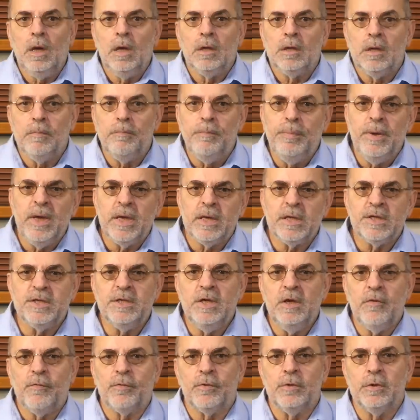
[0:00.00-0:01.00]
the biggest
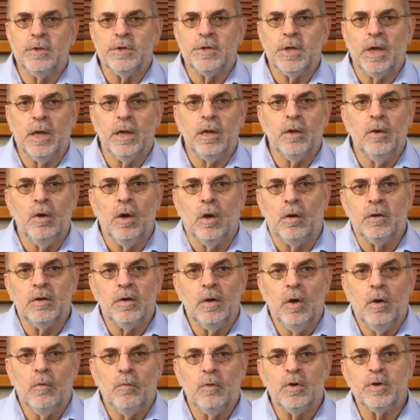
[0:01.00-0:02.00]
difference I got
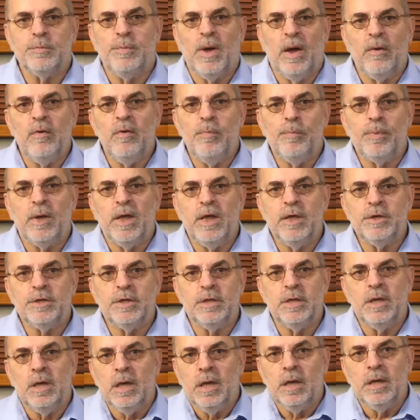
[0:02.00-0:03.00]
was by
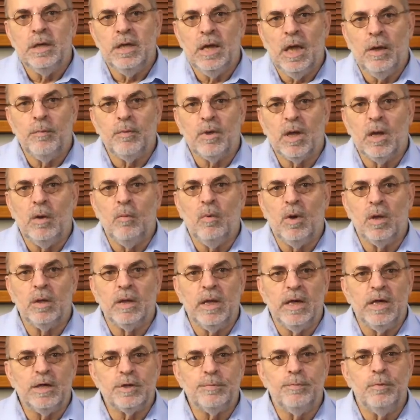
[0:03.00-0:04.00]
replacing the M K one
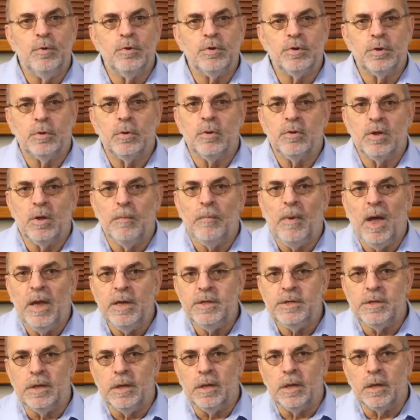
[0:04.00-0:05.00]
sBooster on the
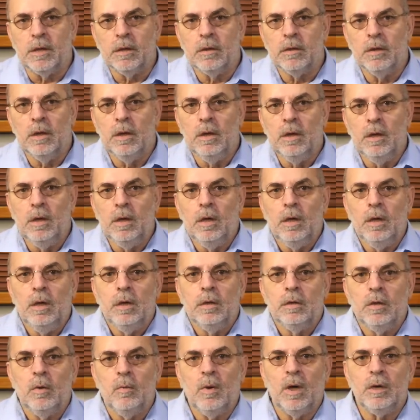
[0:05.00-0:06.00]
Mytek.
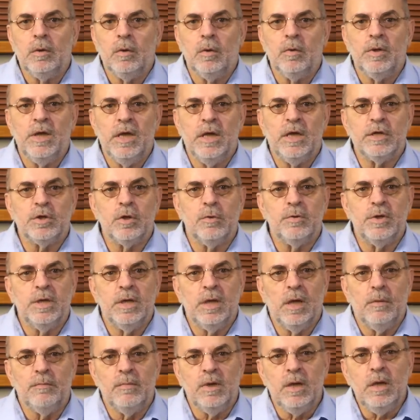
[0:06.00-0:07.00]
The one on the S O
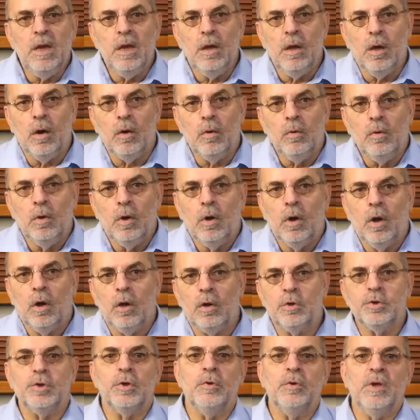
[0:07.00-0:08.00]
T M Neo
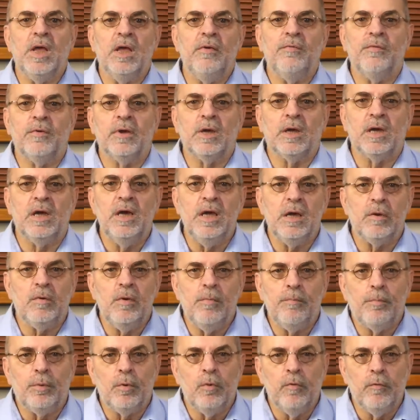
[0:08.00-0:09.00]
also gave clear
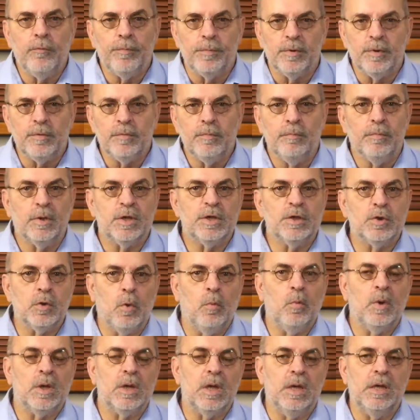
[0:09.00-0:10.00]
improvement, but
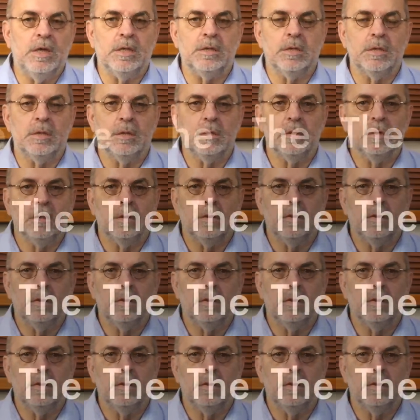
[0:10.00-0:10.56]
somewhat less.